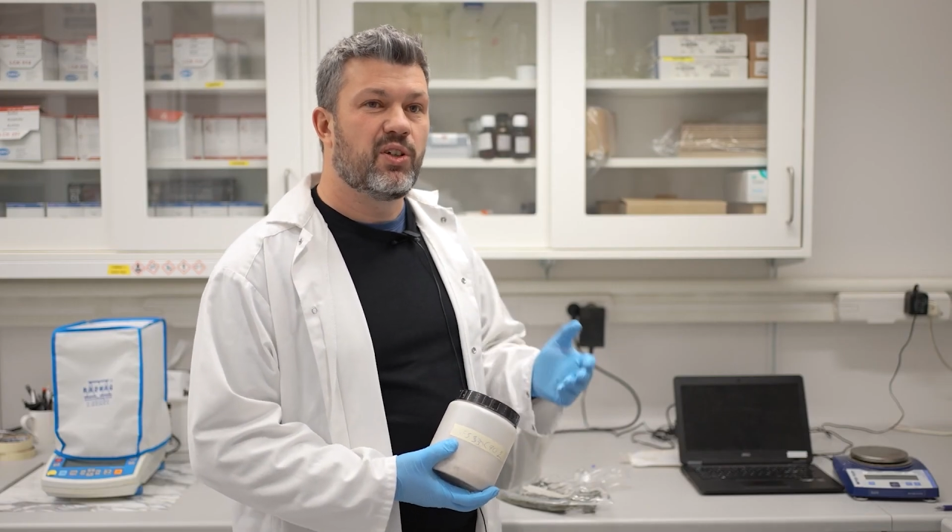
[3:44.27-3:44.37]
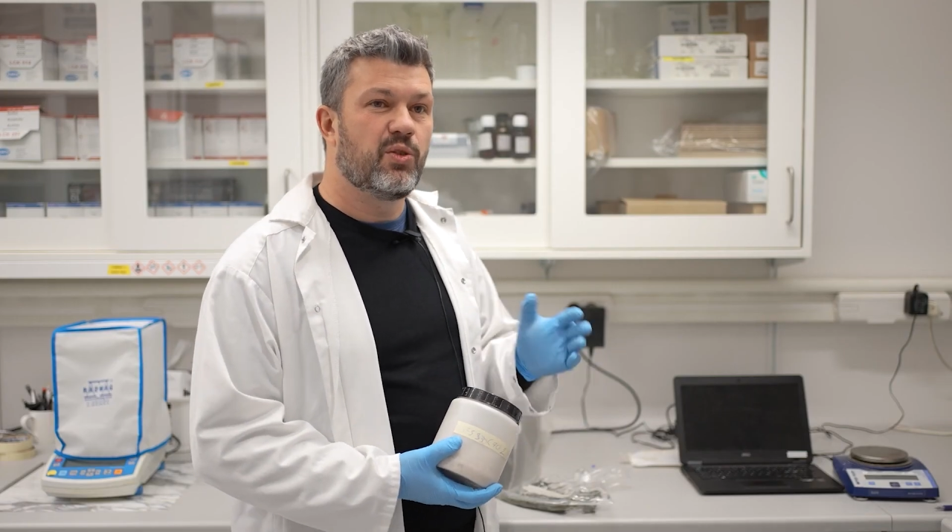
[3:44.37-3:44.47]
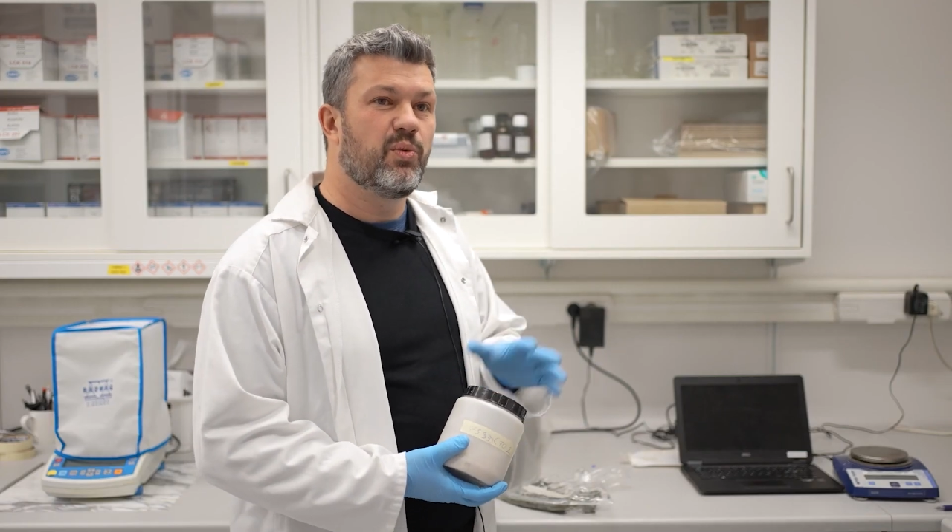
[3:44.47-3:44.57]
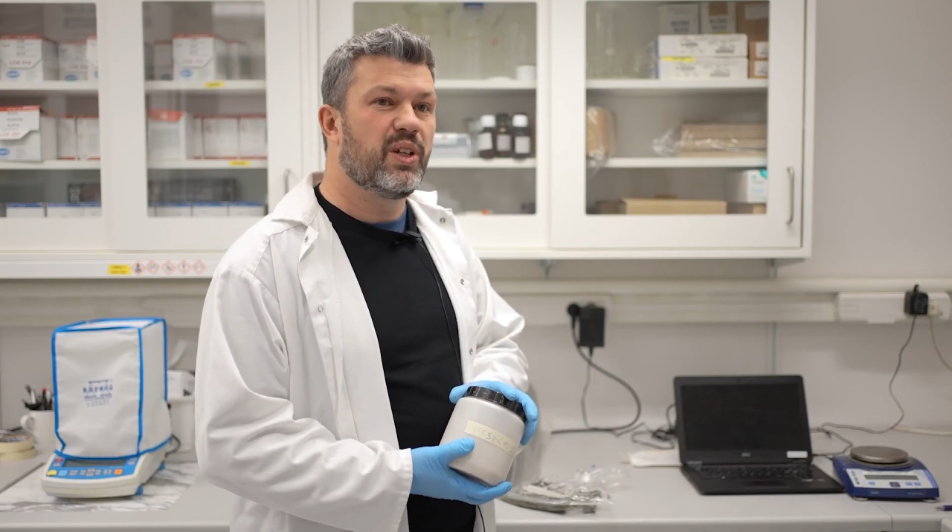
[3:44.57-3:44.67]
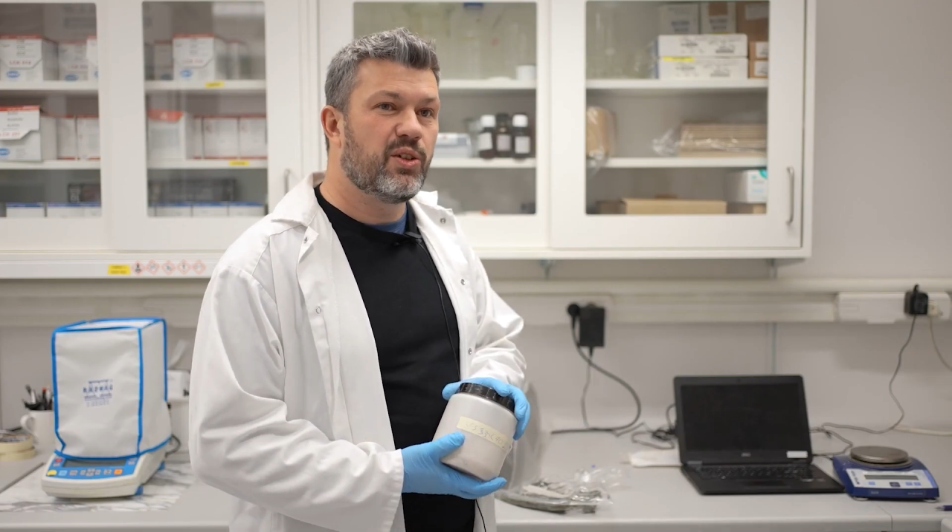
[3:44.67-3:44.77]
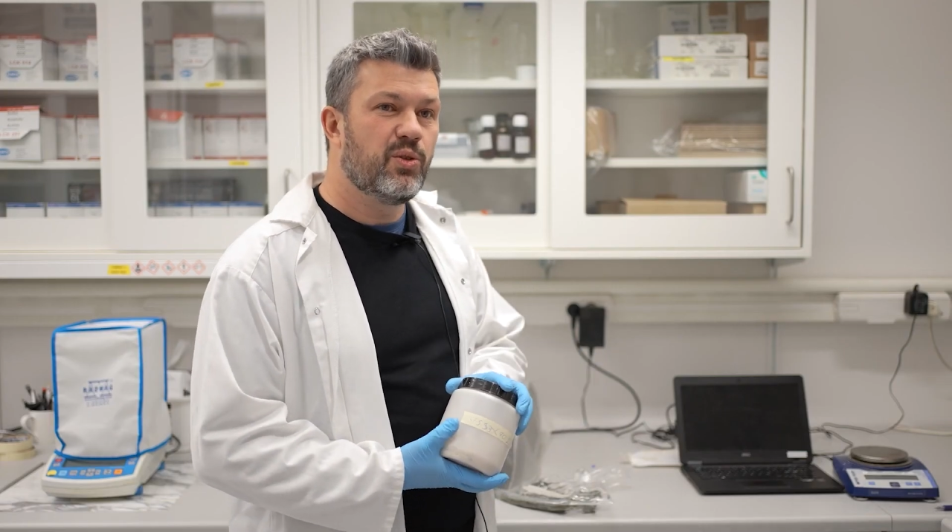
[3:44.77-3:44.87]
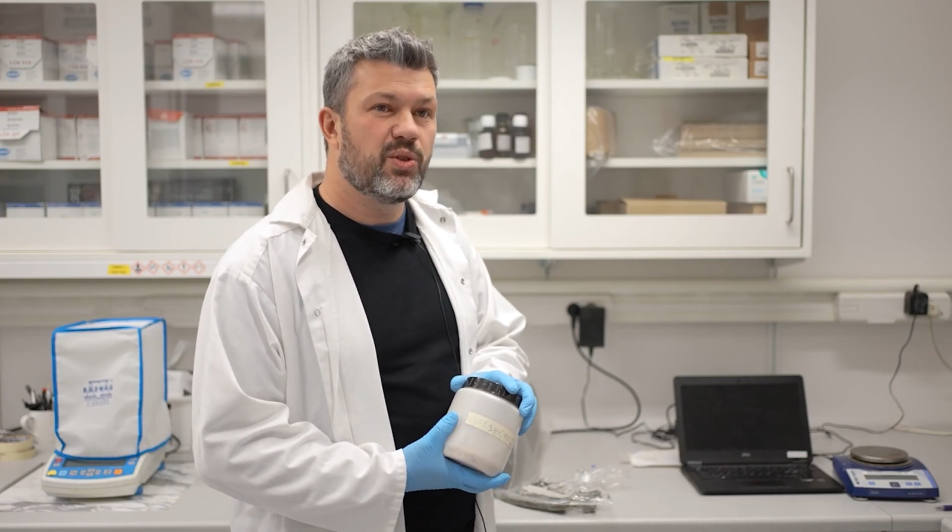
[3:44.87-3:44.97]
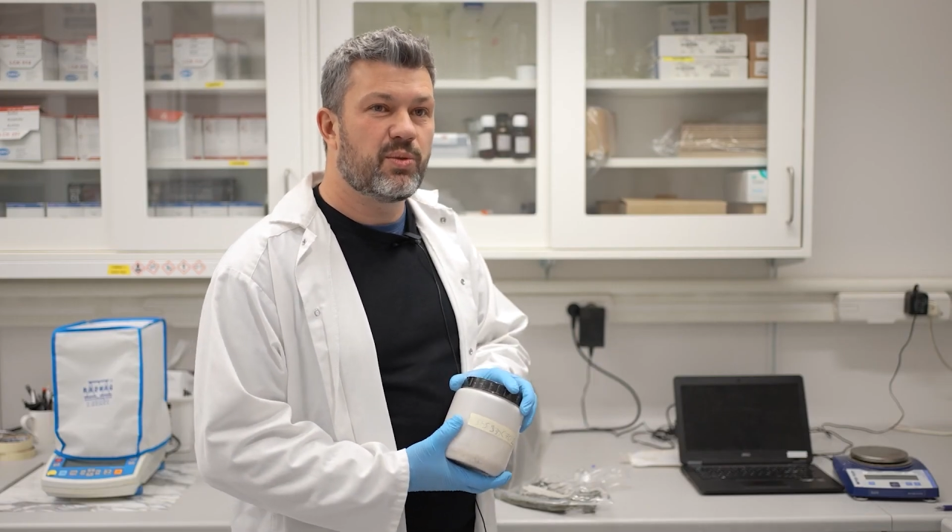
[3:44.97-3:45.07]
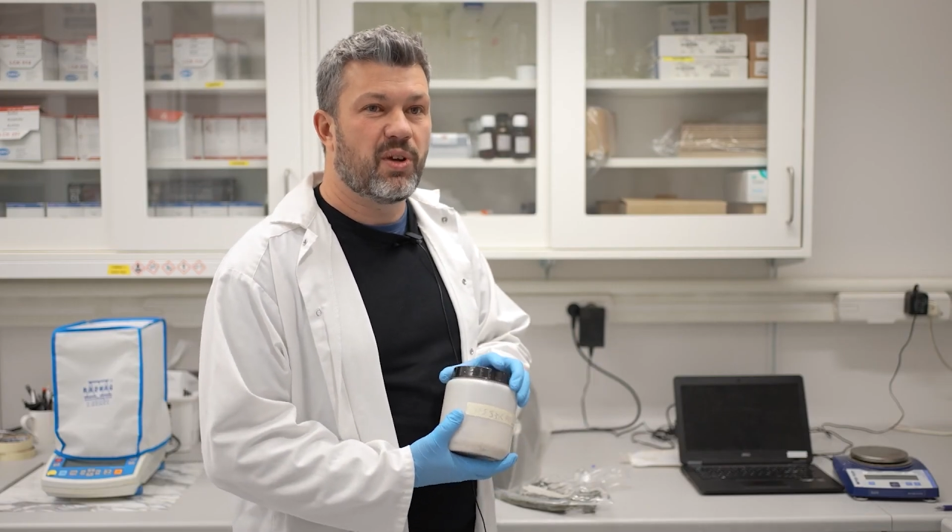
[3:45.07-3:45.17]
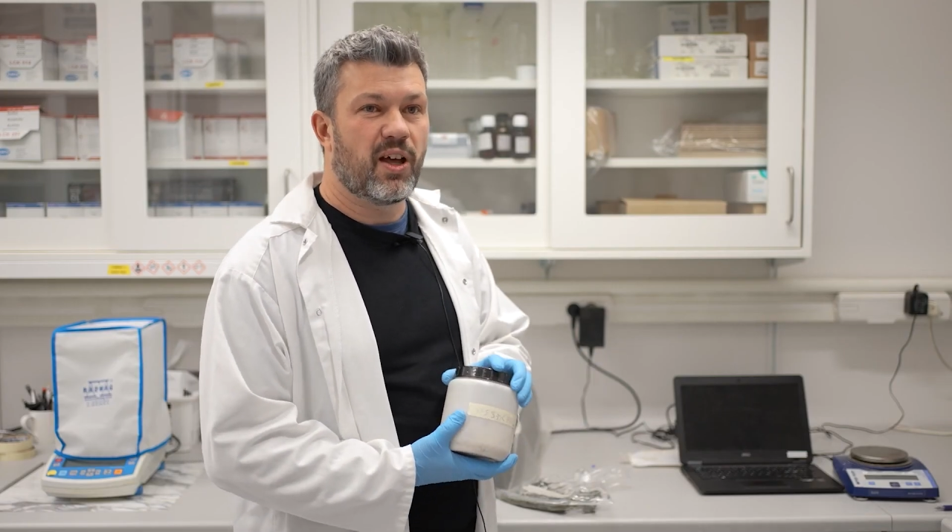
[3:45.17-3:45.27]
to
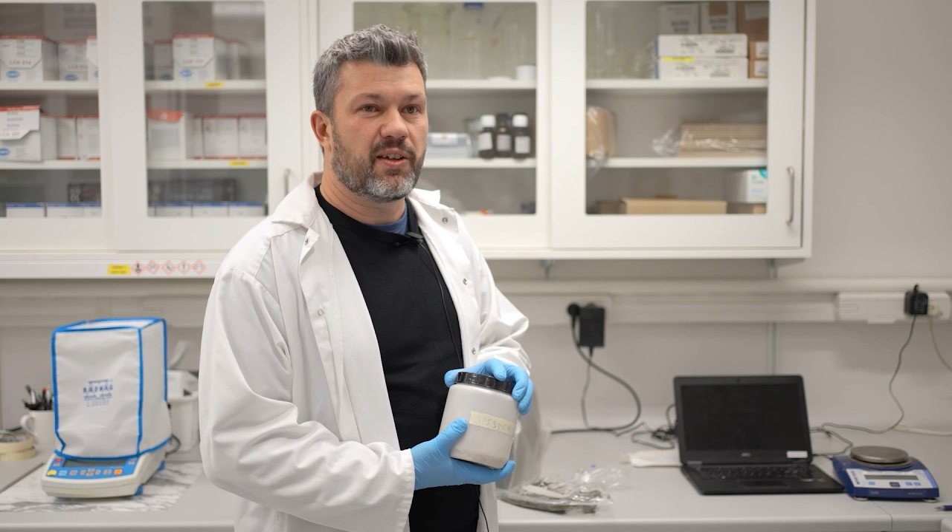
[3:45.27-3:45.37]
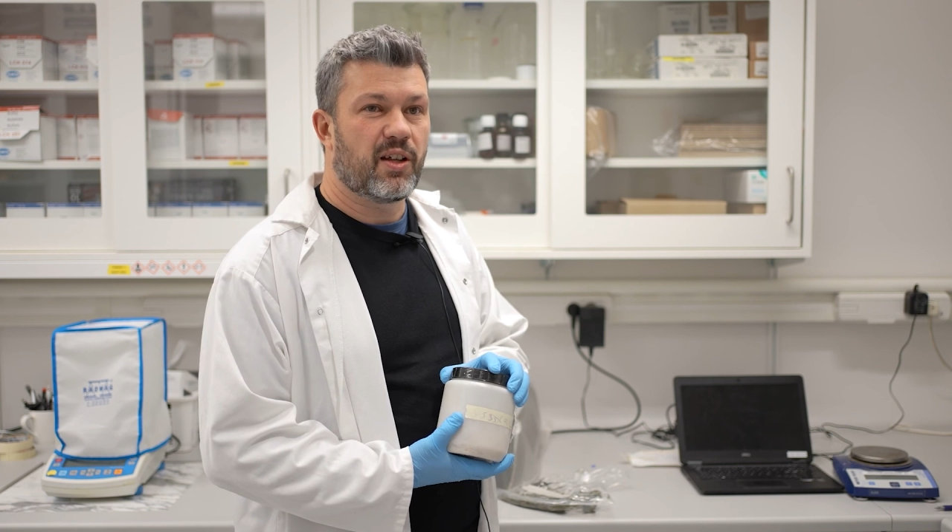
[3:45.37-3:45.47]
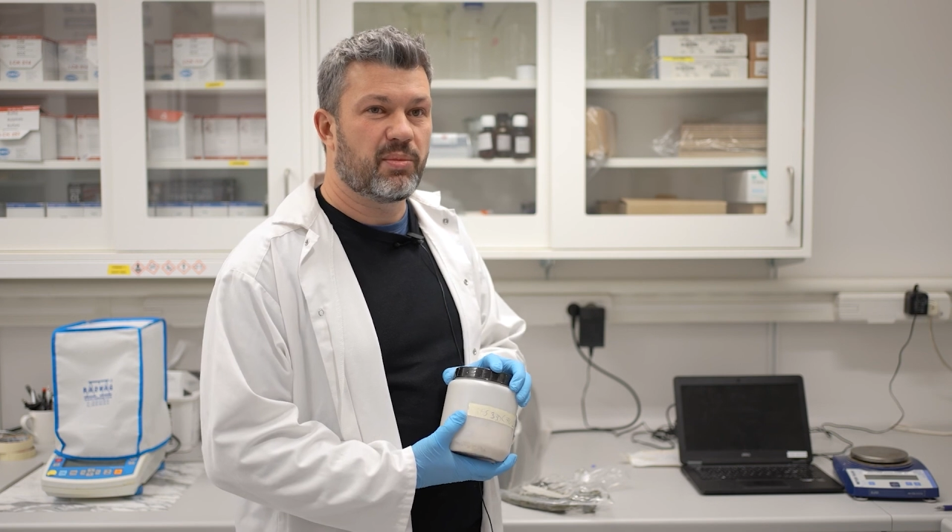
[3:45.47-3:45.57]
reduce plant